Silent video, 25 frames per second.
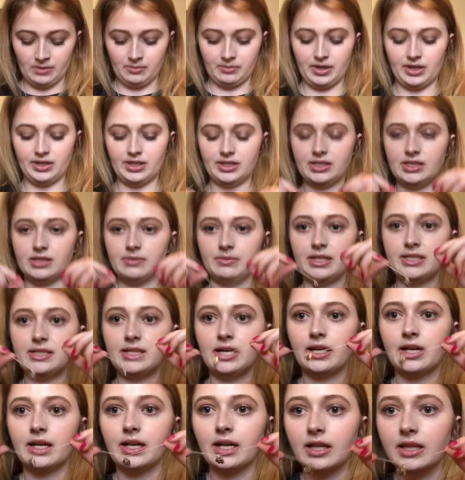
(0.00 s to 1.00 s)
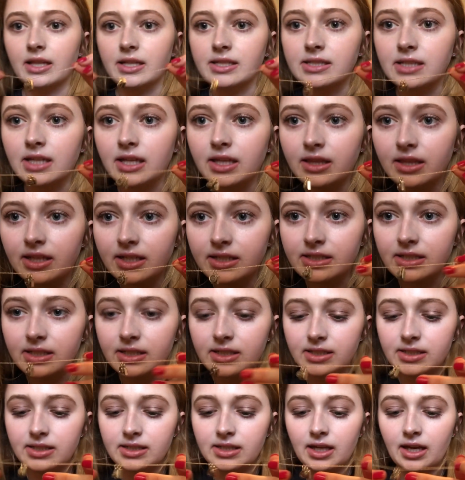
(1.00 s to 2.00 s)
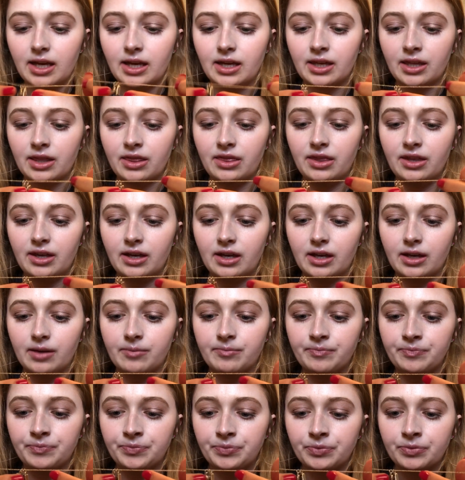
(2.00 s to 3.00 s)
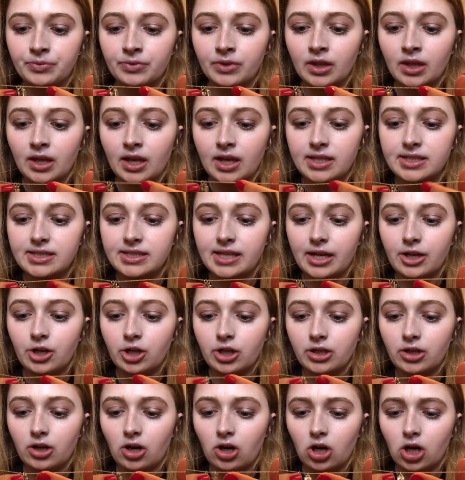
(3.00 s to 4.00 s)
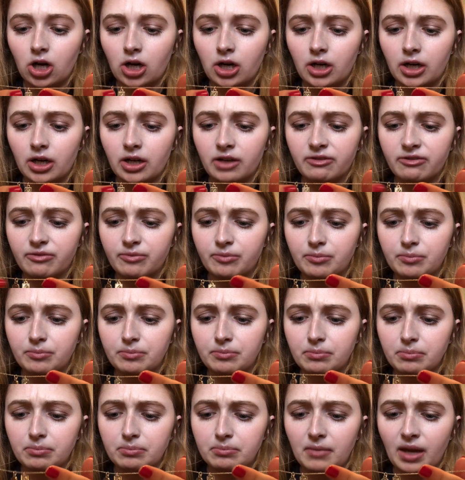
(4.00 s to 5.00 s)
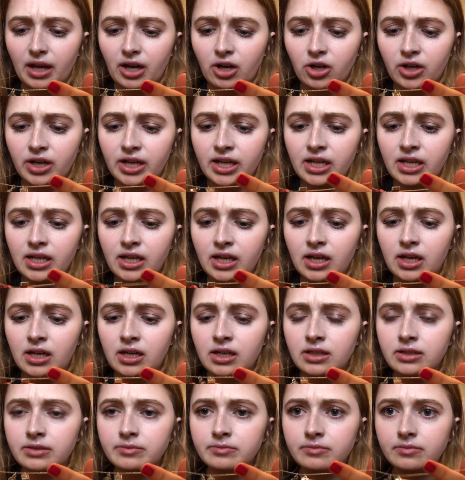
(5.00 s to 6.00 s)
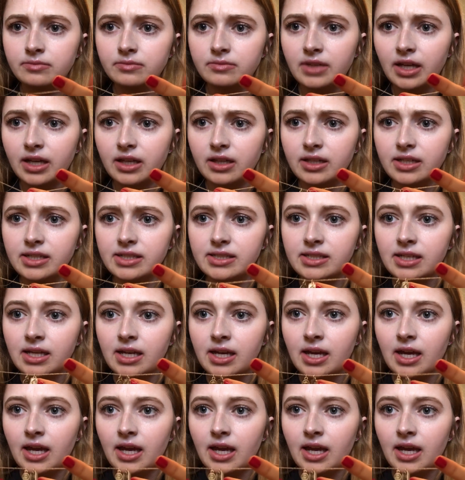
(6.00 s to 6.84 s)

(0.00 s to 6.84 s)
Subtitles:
But this is my second necklace and this is like the Sacred Heart of Mary necklace,